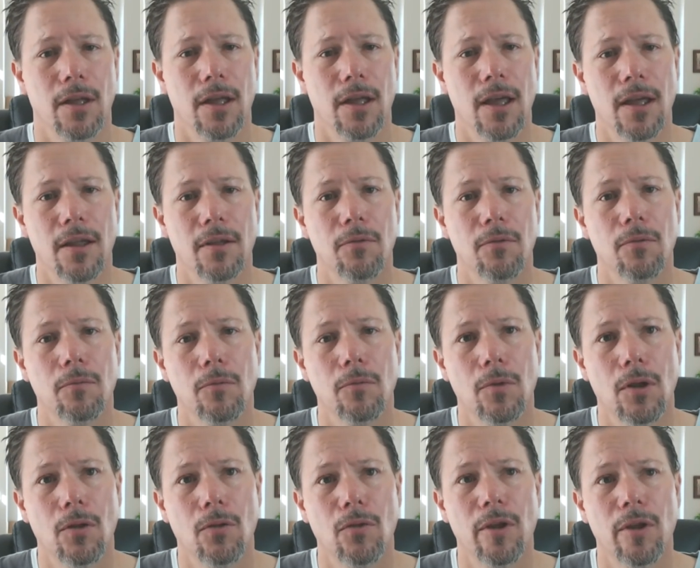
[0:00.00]
and
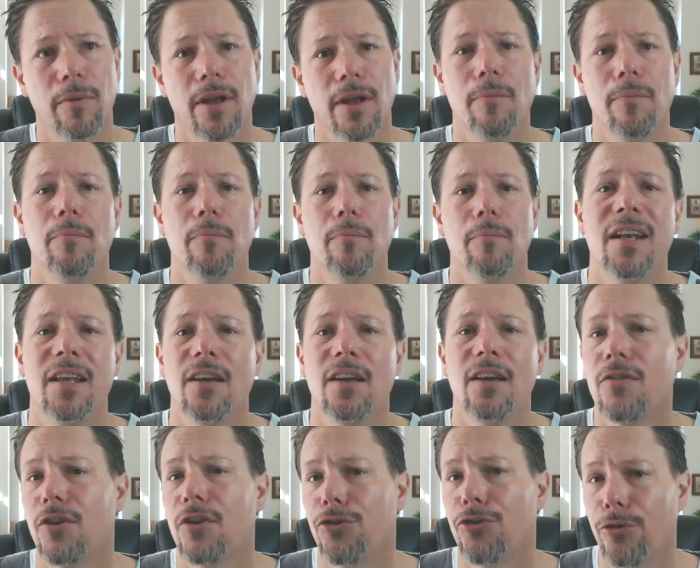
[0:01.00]
eliminate many of
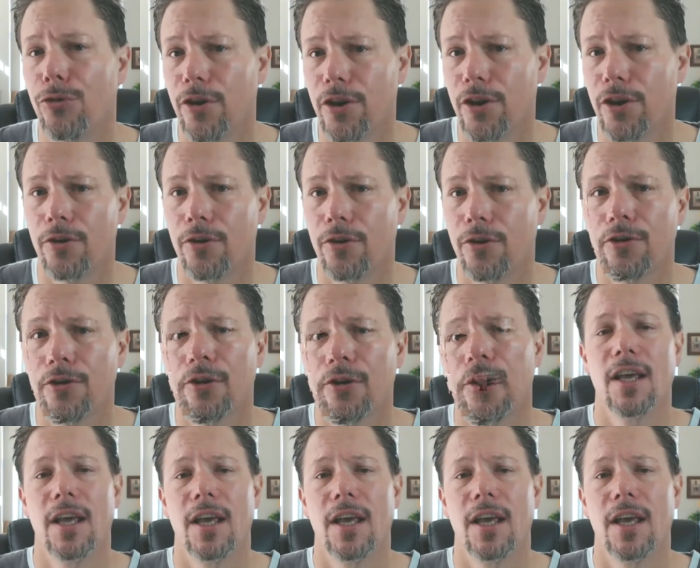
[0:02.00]
the triggers